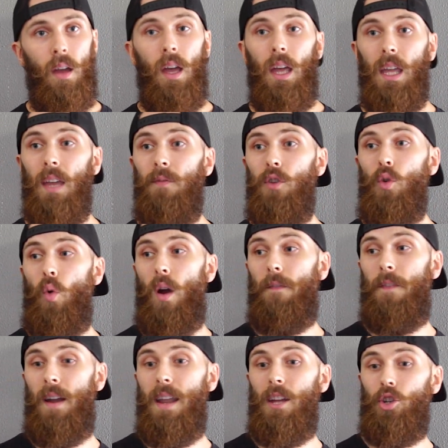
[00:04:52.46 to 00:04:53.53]
If you are
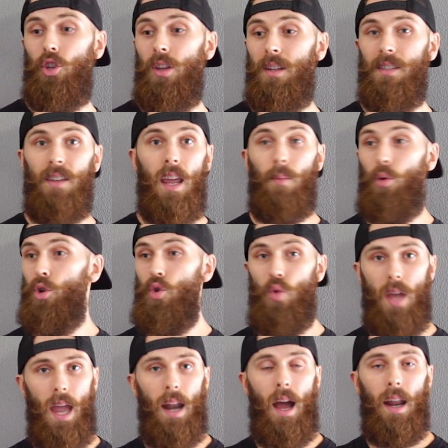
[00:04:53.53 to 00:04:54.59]
financially unstable, you
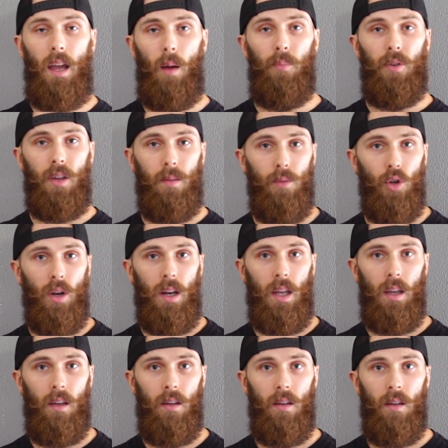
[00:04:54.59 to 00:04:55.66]
cannot help the
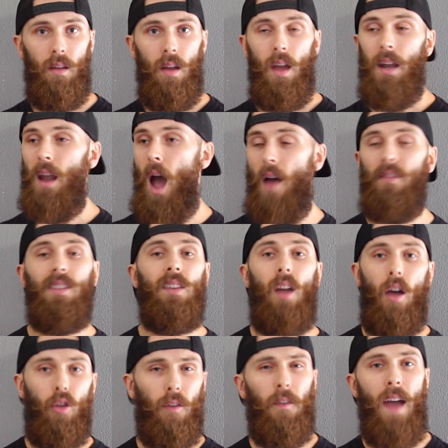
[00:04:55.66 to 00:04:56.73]
community. Now, obviously,
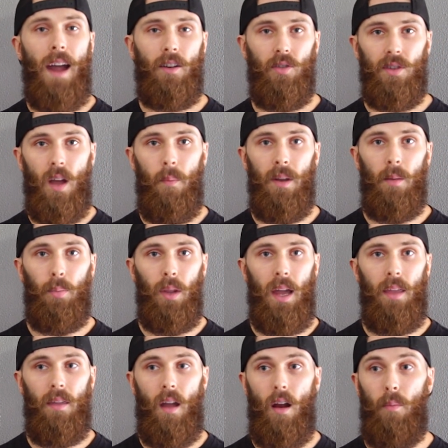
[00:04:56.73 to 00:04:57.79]
other factors come into
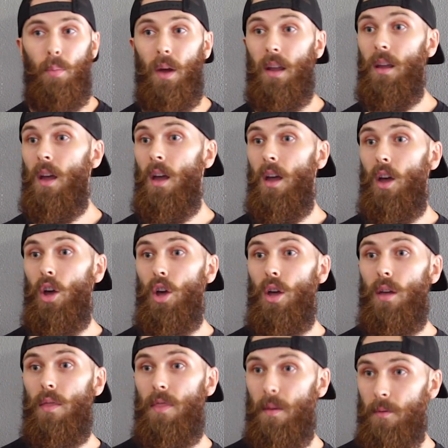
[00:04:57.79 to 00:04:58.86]
play there, but
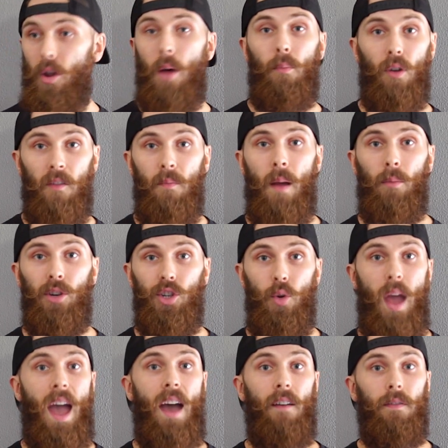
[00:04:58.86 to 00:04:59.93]
The number of members you
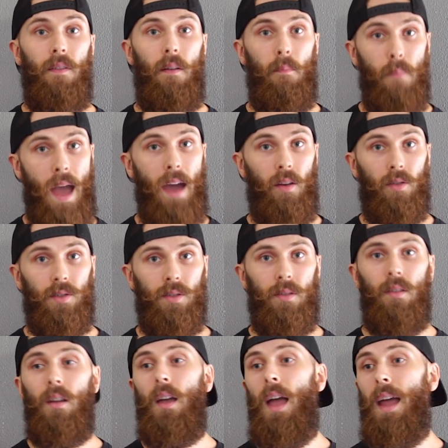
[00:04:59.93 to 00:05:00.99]
have
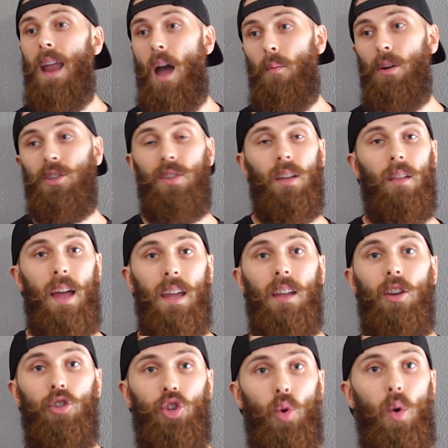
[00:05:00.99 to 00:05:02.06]
matters, and how much they like
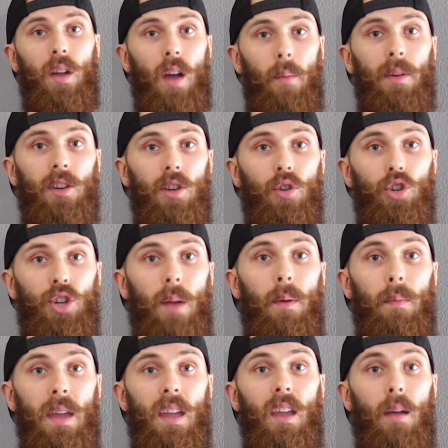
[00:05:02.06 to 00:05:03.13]
and enjoy coming to your gym
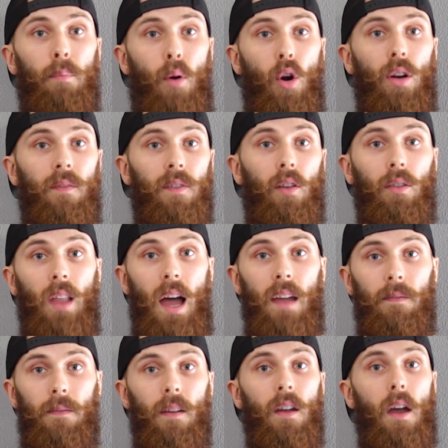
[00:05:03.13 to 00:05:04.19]
and making it part of their
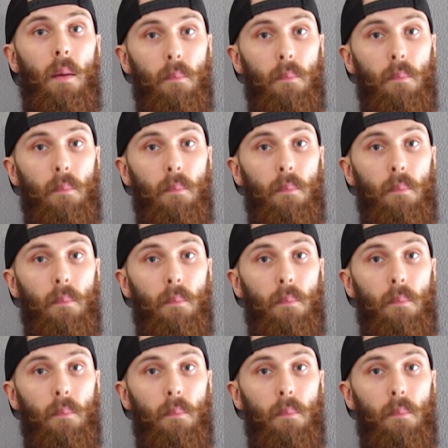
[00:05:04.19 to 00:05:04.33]
life